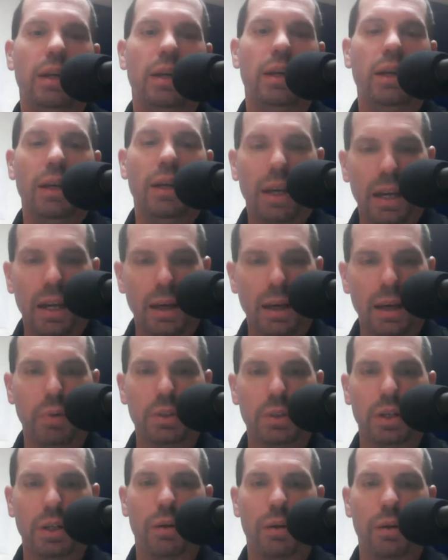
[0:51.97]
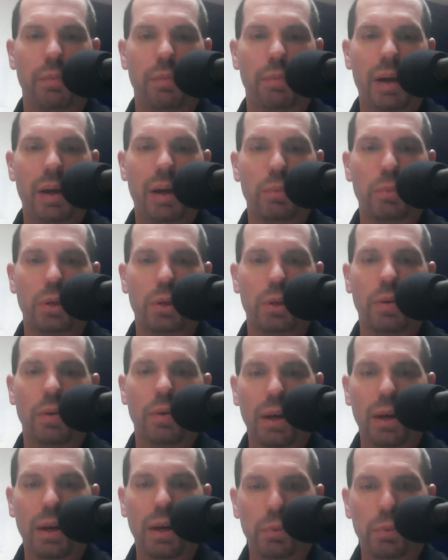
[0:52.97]
and then we'll talk about the more direct
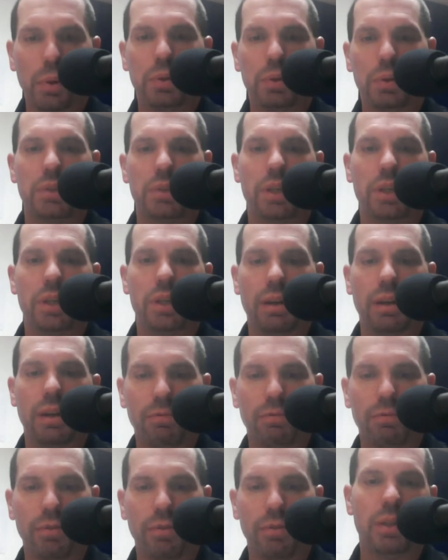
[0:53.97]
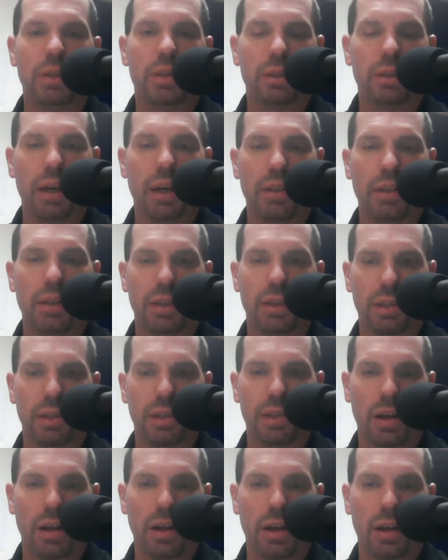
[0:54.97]
roles and influences science and
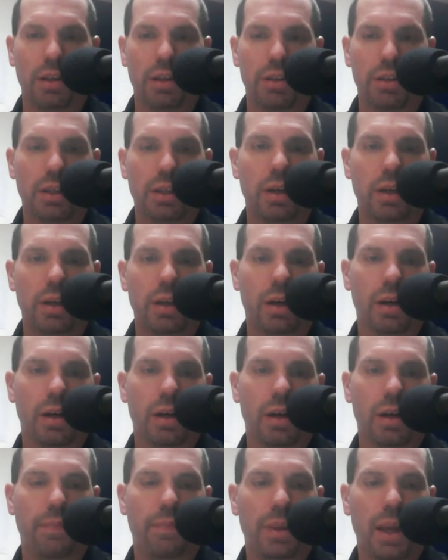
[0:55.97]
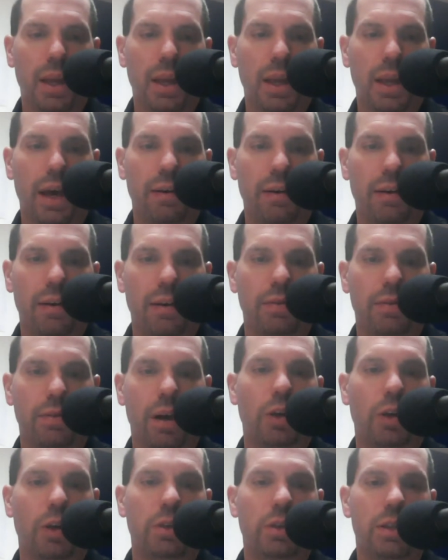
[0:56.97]
technology have on
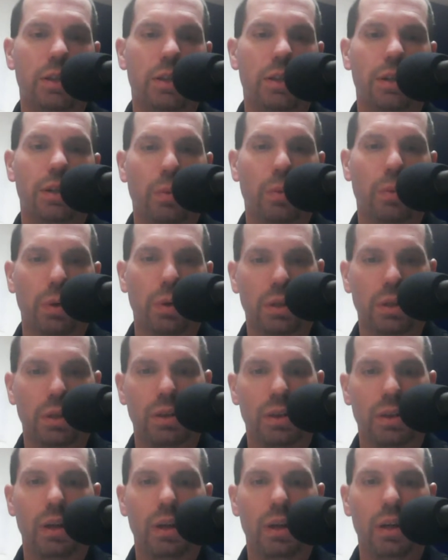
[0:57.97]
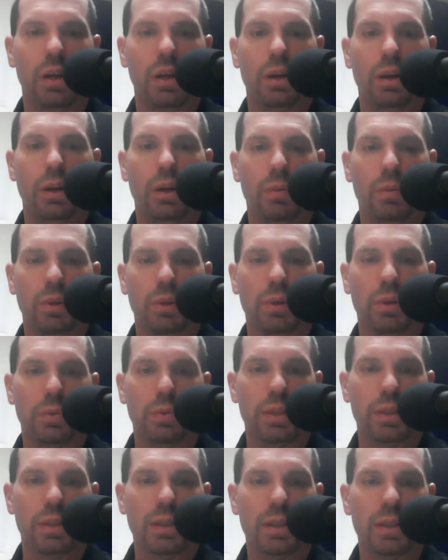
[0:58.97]
artistic works, which was the
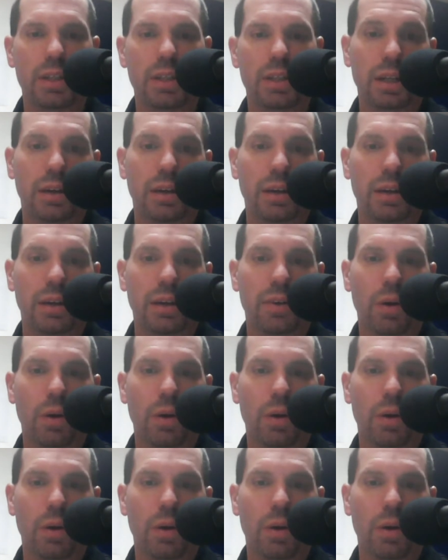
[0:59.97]
subject of an art